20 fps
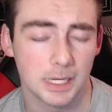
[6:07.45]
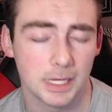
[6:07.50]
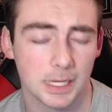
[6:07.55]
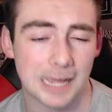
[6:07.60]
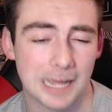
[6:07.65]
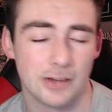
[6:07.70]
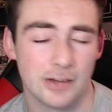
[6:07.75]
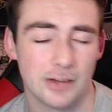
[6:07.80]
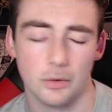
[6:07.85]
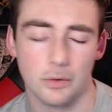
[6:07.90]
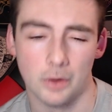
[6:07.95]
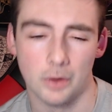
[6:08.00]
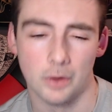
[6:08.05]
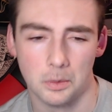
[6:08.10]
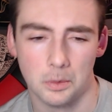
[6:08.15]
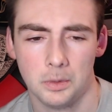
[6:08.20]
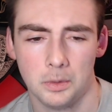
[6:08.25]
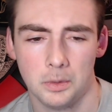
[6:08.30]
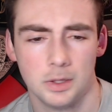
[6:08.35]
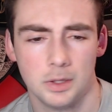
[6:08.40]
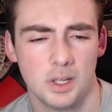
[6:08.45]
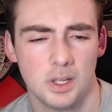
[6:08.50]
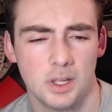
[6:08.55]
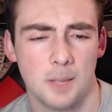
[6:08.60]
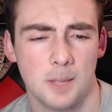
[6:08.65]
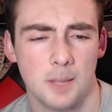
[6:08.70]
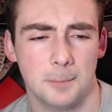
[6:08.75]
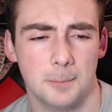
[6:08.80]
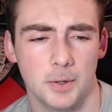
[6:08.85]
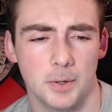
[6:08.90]
I don't know.
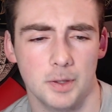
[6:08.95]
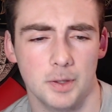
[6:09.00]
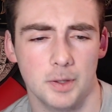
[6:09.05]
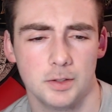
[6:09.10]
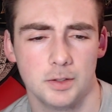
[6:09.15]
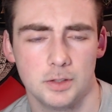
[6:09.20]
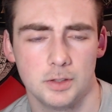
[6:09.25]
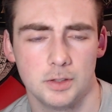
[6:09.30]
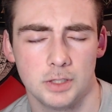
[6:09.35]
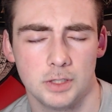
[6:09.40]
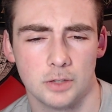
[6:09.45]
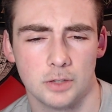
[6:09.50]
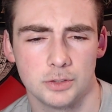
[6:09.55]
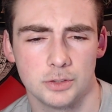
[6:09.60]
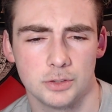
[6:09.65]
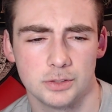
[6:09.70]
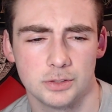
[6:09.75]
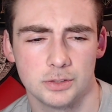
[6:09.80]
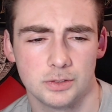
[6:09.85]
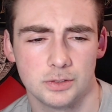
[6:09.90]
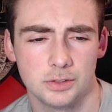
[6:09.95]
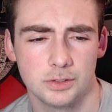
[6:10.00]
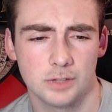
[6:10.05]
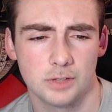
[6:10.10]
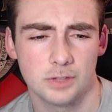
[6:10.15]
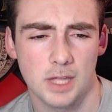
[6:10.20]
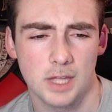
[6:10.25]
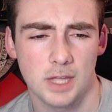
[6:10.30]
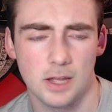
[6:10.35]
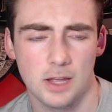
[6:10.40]
But, just,
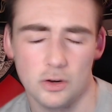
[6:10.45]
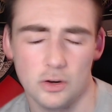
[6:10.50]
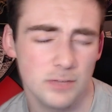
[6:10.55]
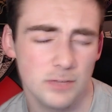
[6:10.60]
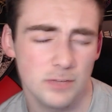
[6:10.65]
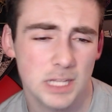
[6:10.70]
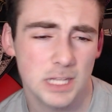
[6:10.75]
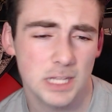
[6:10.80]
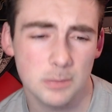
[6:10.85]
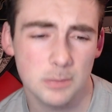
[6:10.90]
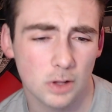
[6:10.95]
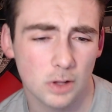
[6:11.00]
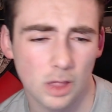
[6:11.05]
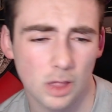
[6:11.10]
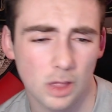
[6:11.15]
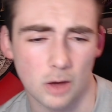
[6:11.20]
or even keep the glow.